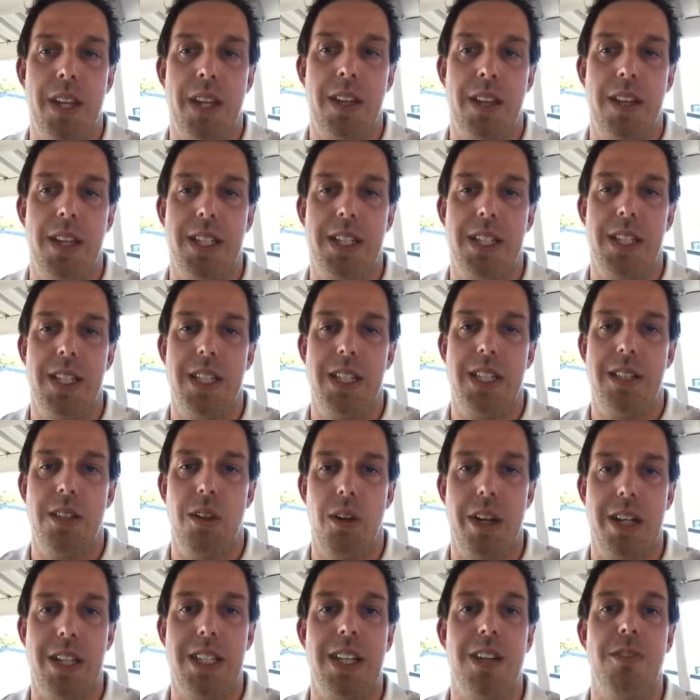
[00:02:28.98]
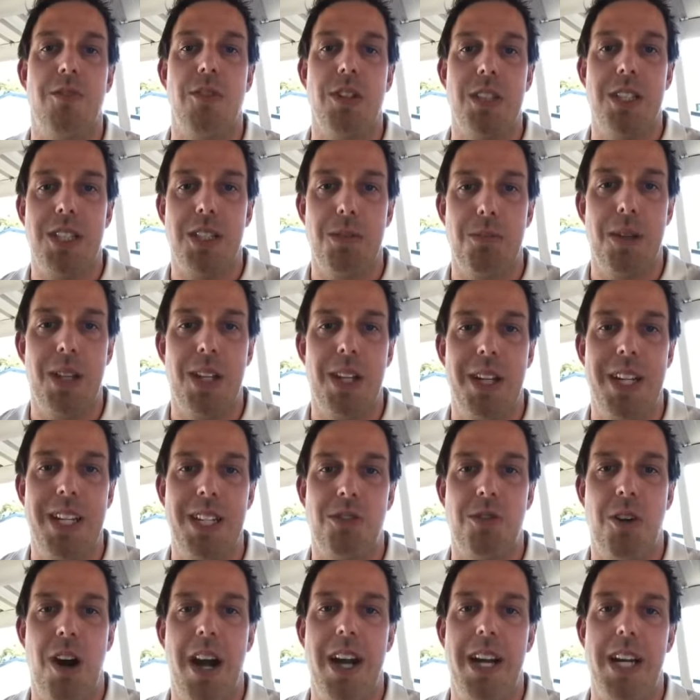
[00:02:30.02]
This is like different stability
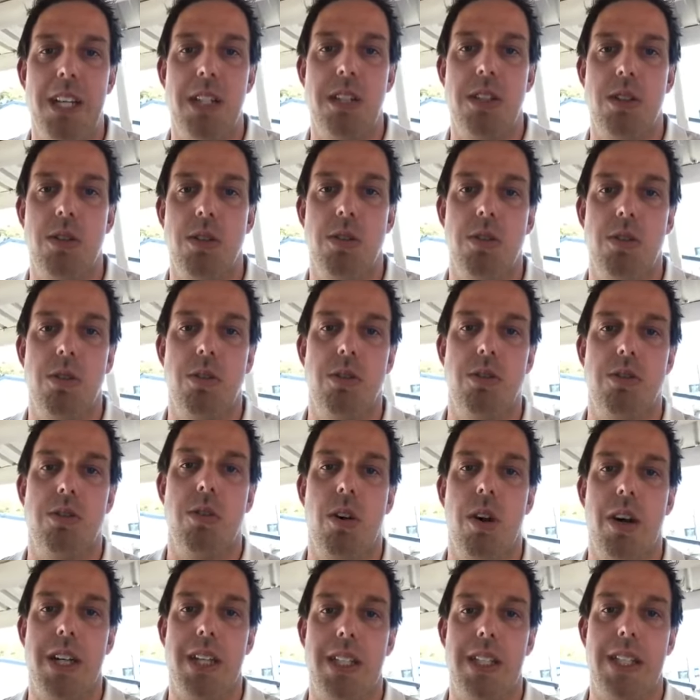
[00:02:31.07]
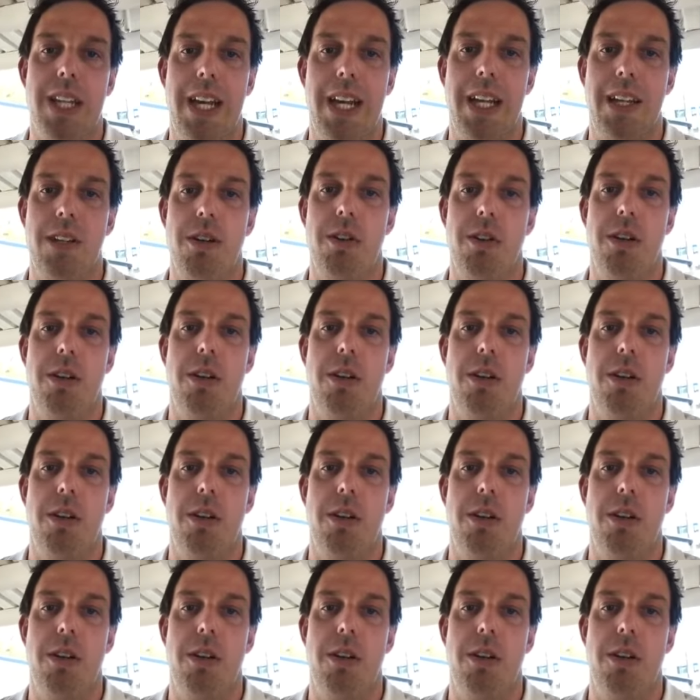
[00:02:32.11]
training to trying to stand on